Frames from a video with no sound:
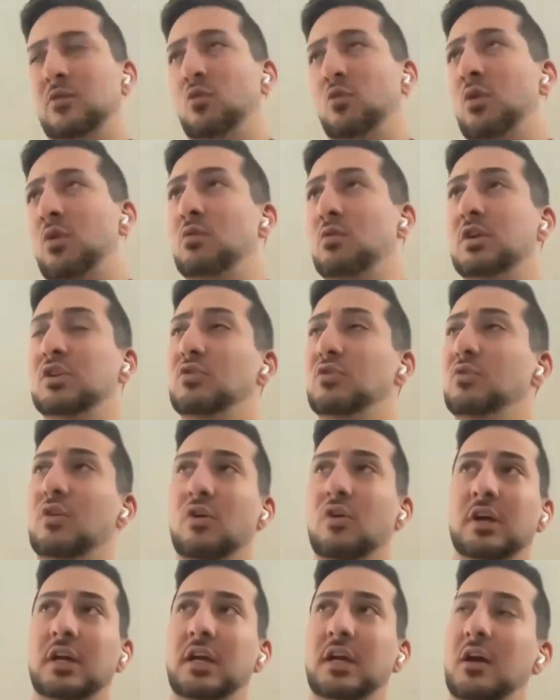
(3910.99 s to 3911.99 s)
we were
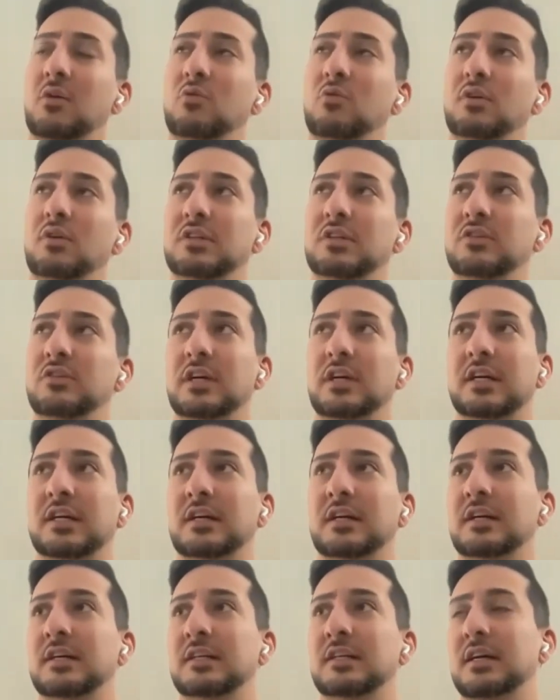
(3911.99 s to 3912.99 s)
doing okay, we were doing
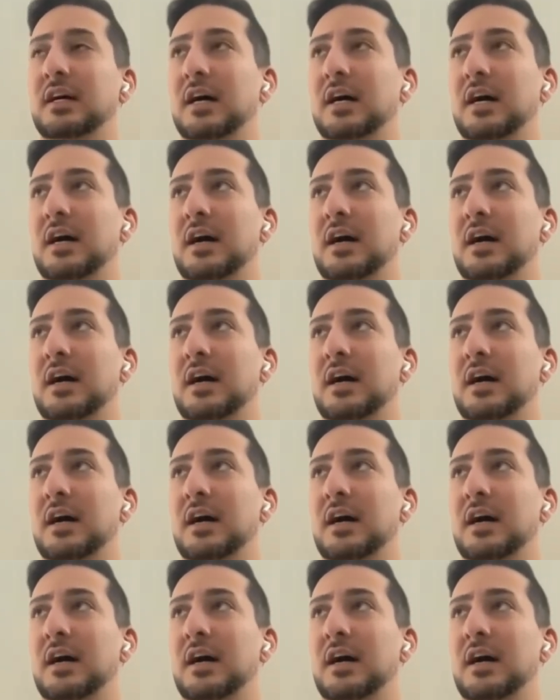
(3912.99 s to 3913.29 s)
good,